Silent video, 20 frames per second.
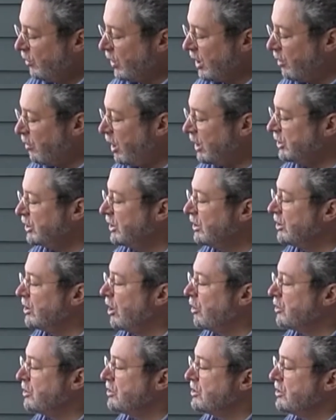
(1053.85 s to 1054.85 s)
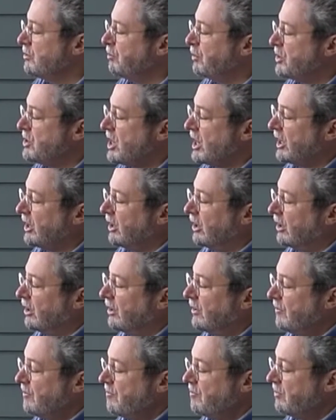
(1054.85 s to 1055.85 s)
What I want you to notice in
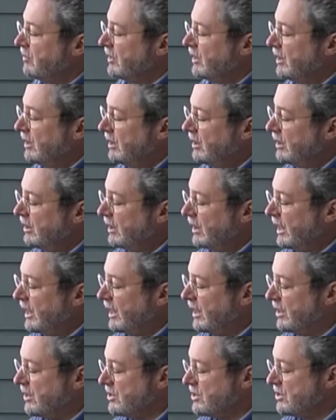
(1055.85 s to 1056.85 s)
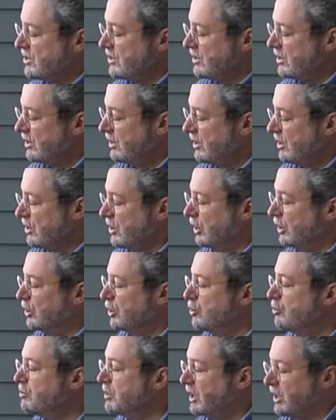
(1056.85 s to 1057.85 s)
particular is the
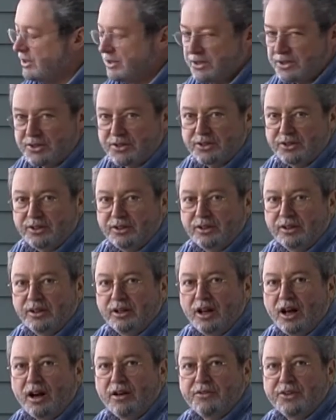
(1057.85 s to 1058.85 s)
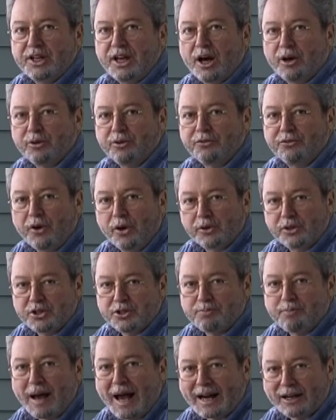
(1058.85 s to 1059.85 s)
luminance of the
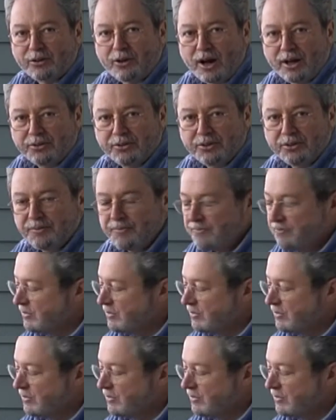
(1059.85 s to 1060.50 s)
out-of-focus background.